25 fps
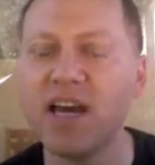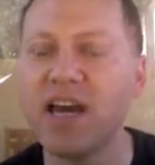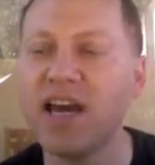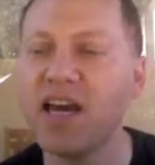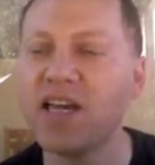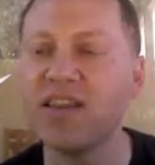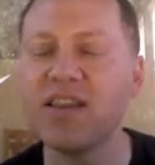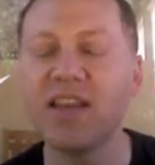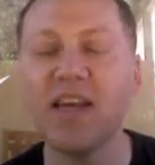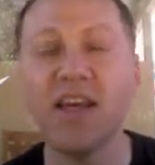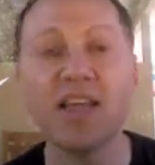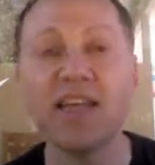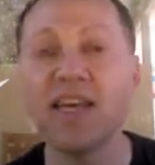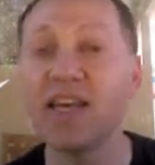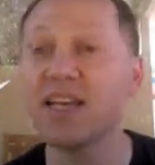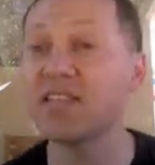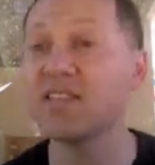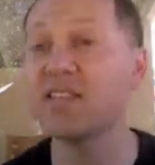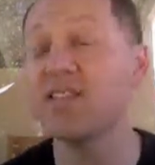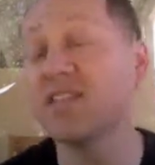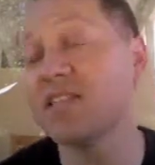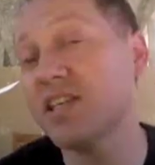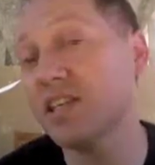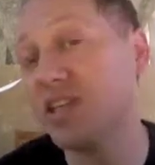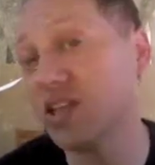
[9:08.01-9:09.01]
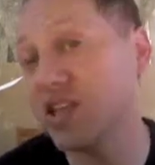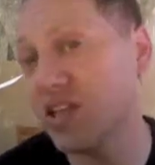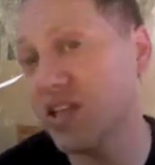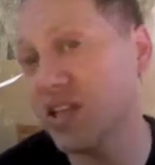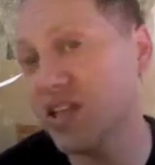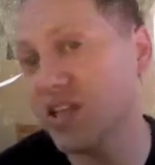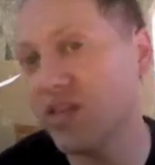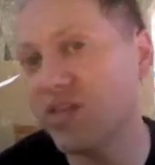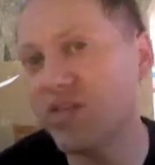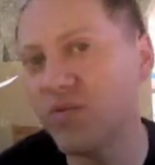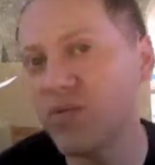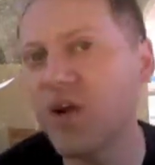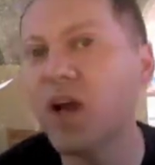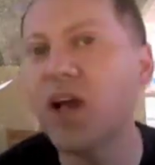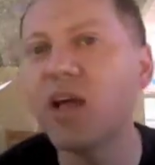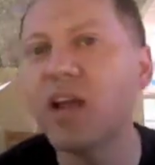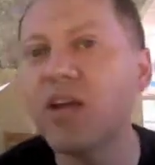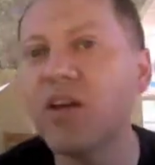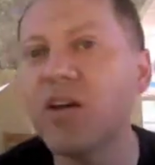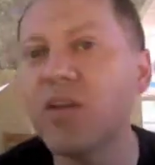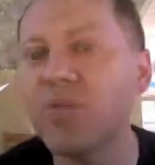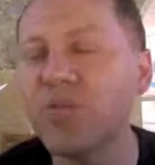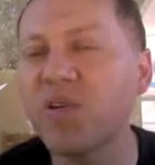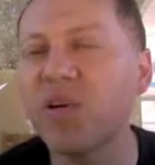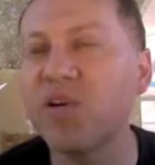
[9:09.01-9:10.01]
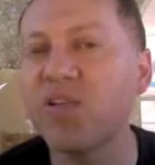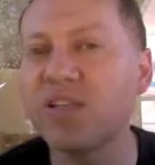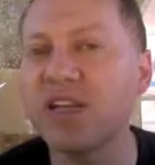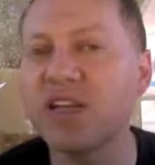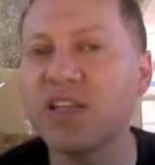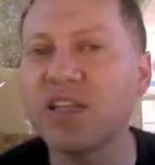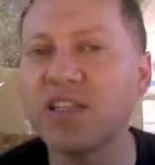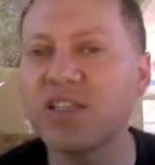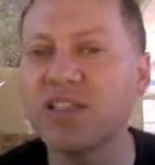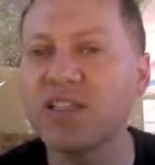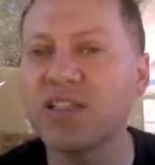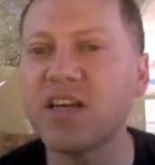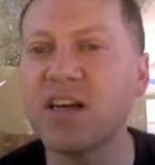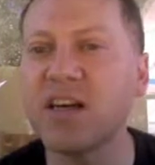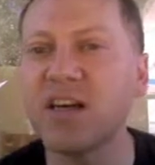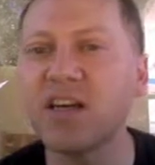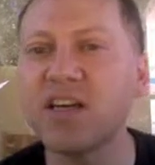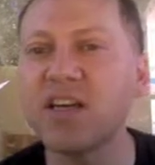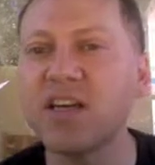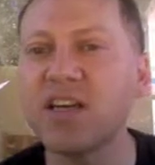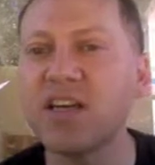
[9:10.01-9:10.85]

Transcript: And that's essentially when a project is done.